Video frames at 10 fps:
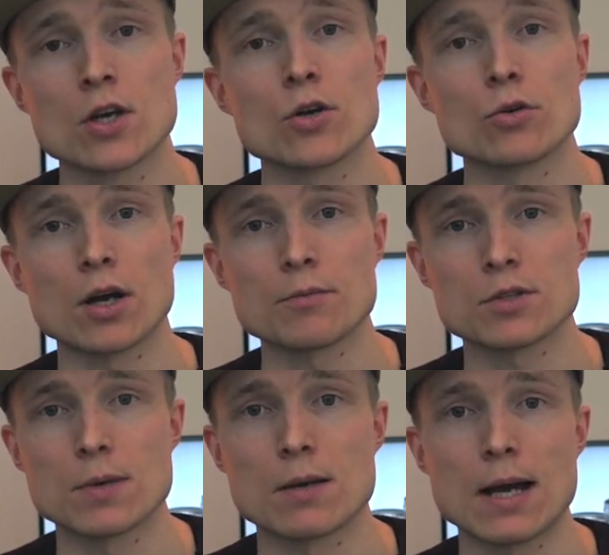who come
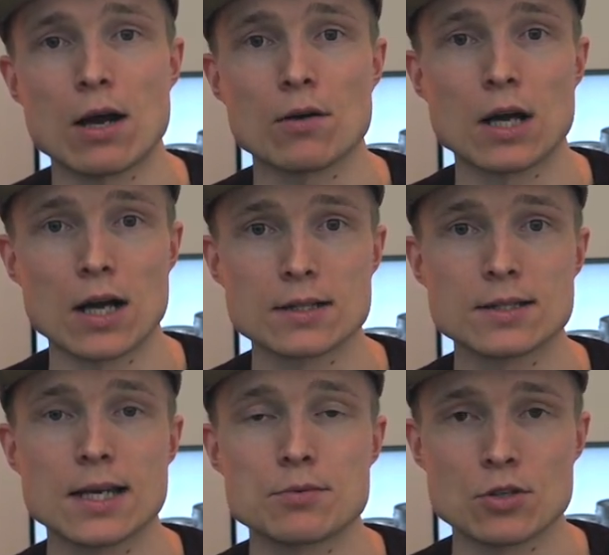to me about
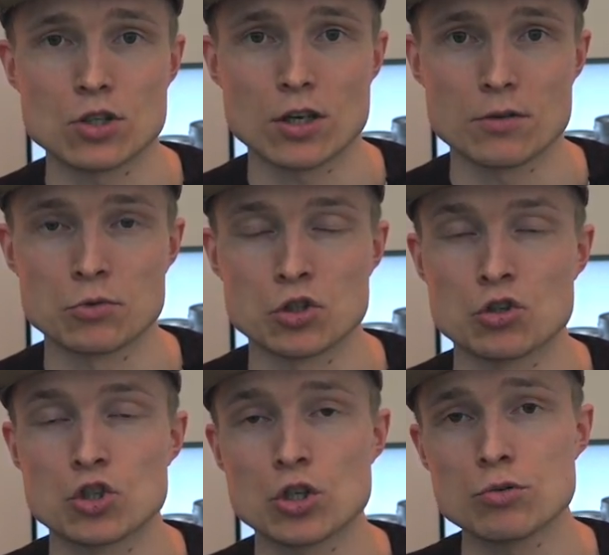tips in terms of
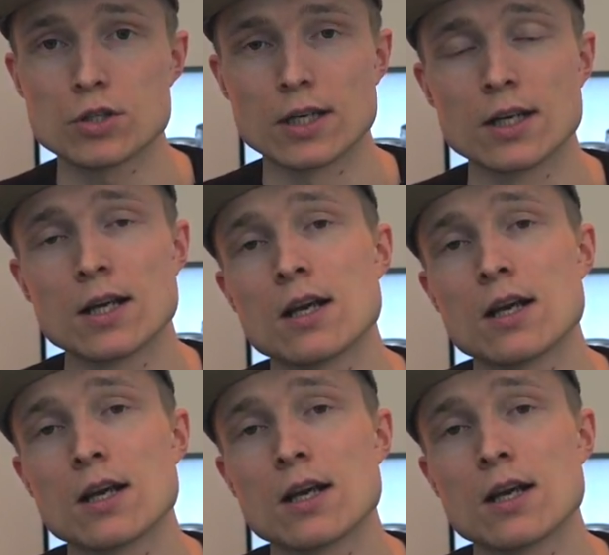shooting,